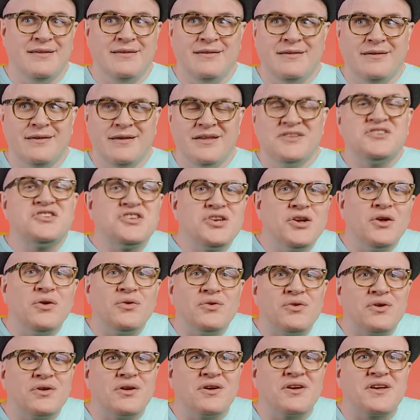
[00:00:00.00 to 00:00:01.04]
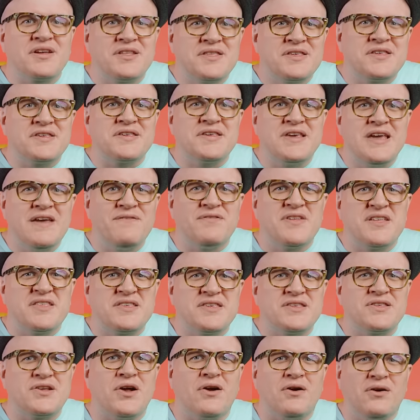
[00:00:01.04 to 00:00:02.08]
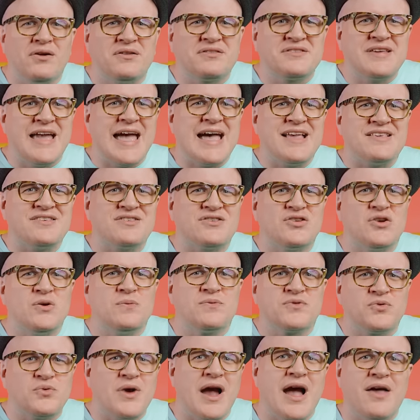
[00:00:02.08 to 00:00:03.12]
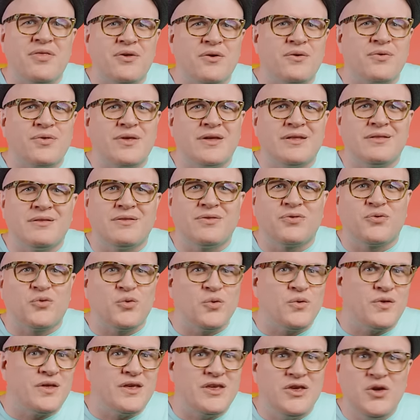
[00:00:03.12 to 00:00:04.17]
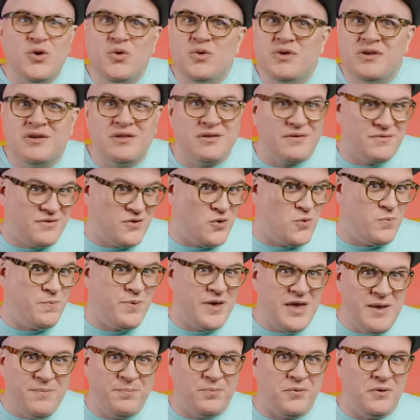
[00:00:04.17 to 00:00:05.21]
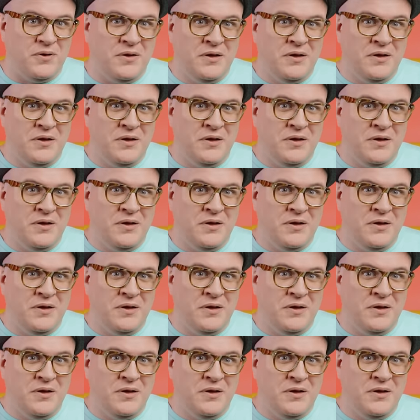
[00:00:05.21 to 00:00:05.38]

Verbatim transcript: And children are conceived in sterile test tubes rather than through the union of two people.